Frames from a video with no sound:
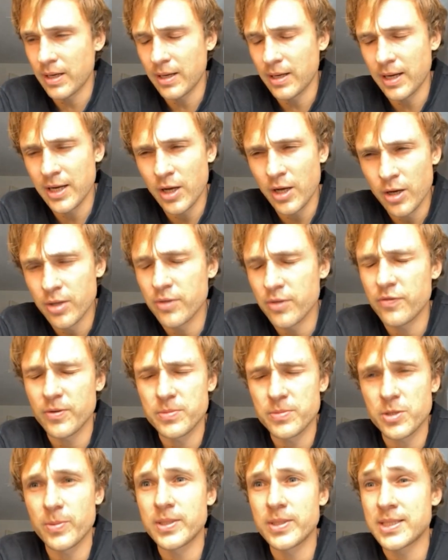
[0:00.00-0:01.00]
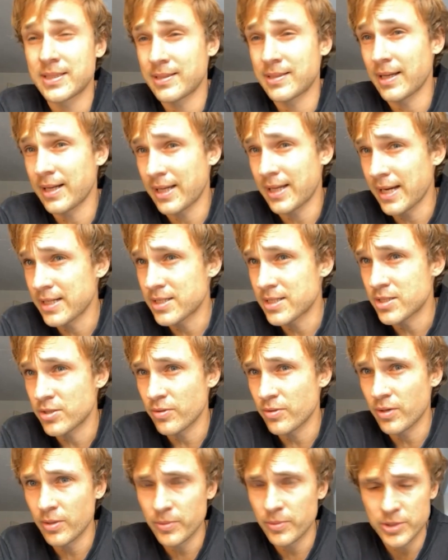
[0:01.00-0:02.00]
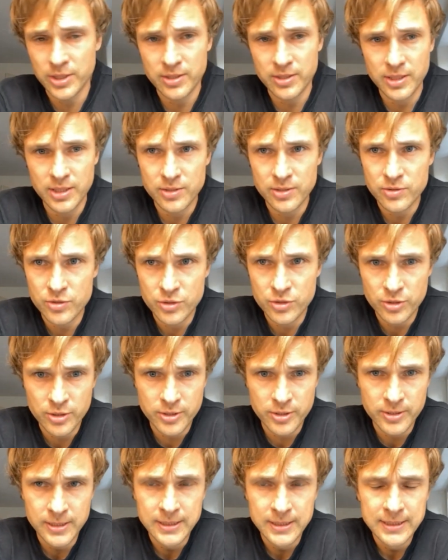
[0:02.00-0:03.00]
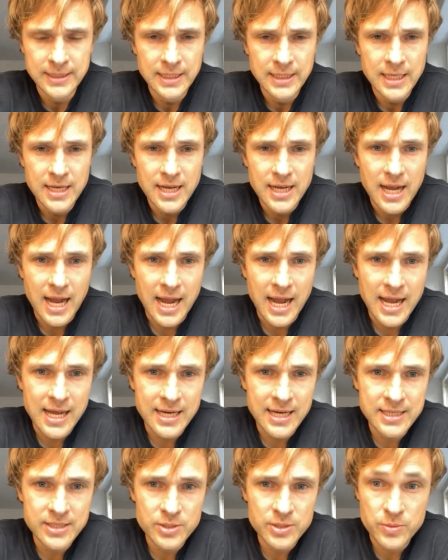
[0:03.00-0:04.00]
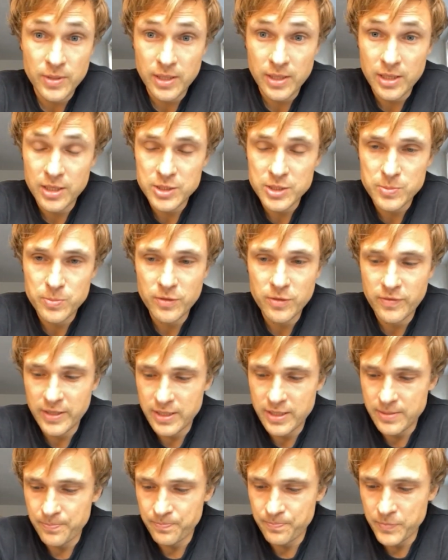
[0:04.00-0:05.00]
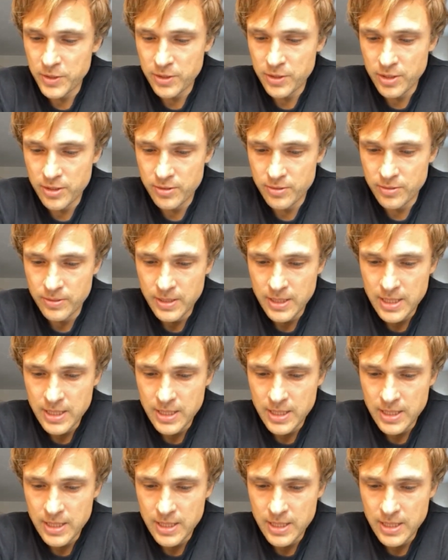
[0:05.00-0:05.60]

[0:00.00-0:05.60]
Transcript: heard the film's gonna be dedicated to her, which I think is true. And this was her last movie, and you know,